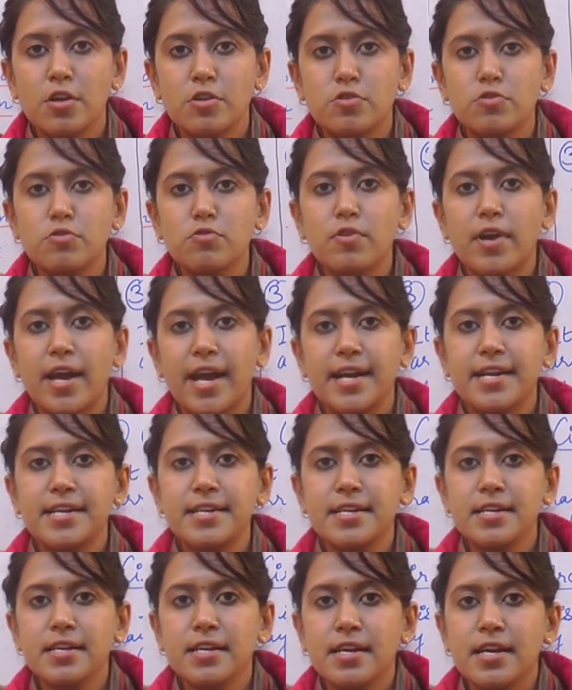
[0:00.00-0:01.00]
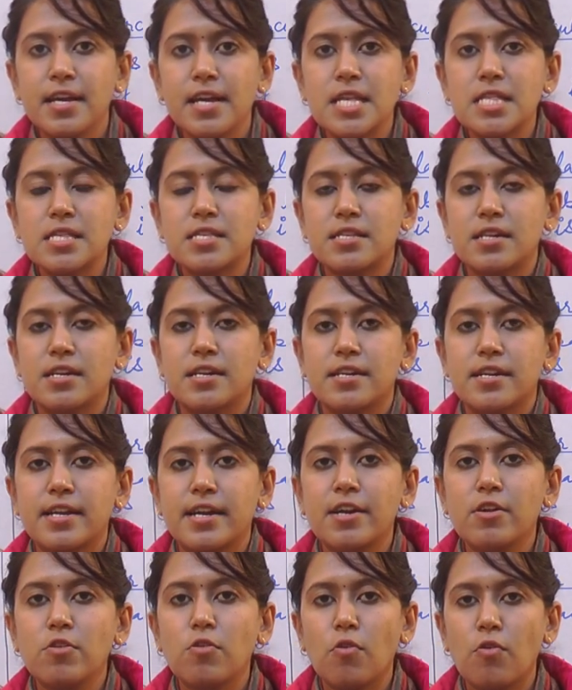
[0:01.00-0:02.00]
to get
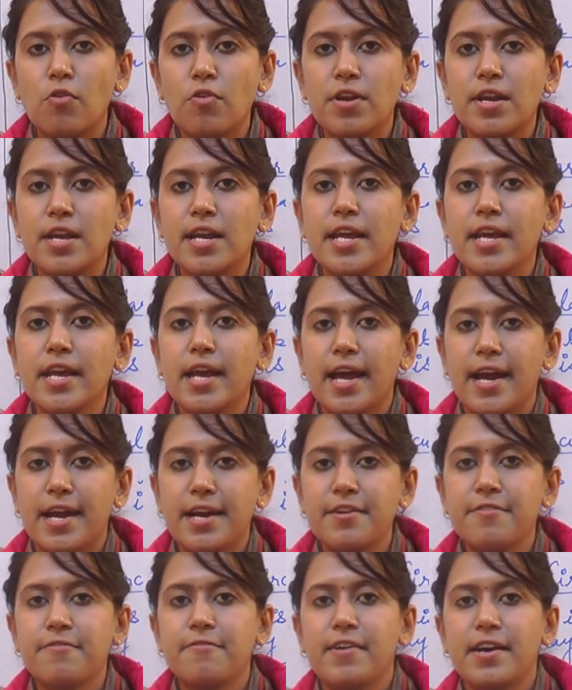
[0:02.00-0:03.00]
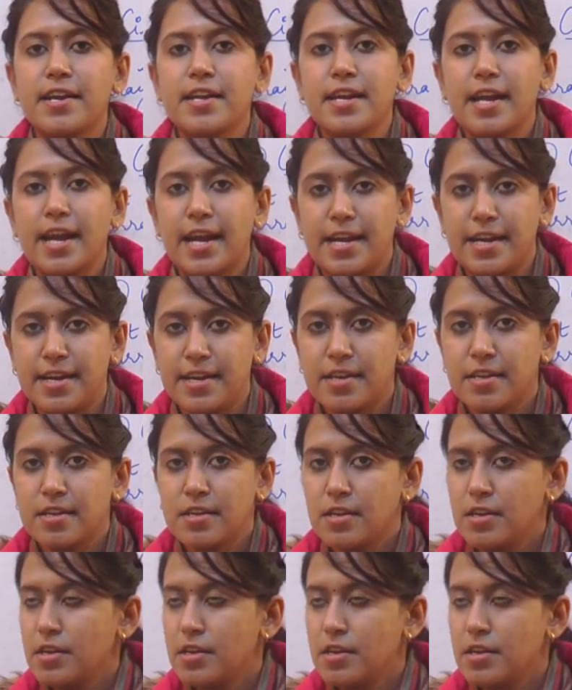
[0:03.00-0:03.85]
inserted only at one end.